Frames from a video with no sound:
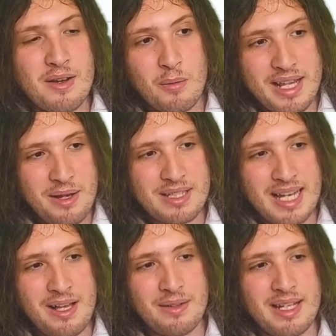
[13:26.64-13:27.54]
without a
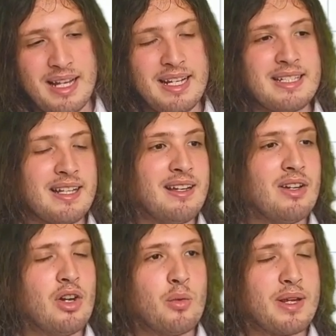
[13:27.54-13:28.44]
calculator,
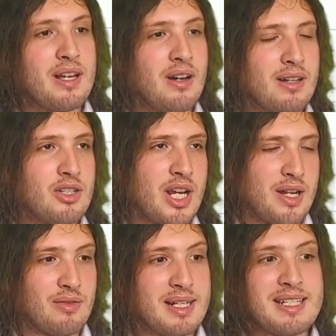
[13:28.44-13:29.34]
we can't
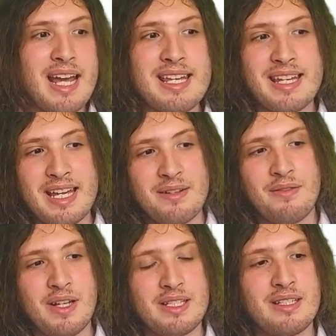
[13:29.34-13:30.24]
generally take
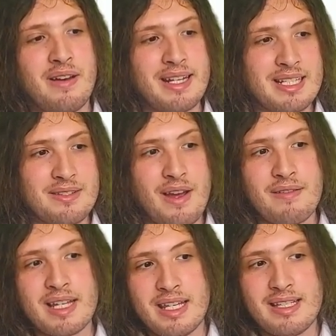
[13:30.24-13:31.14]
inverse sines
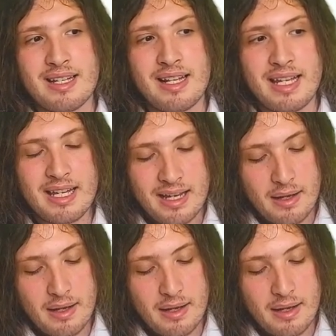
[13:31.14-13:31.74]
very easily,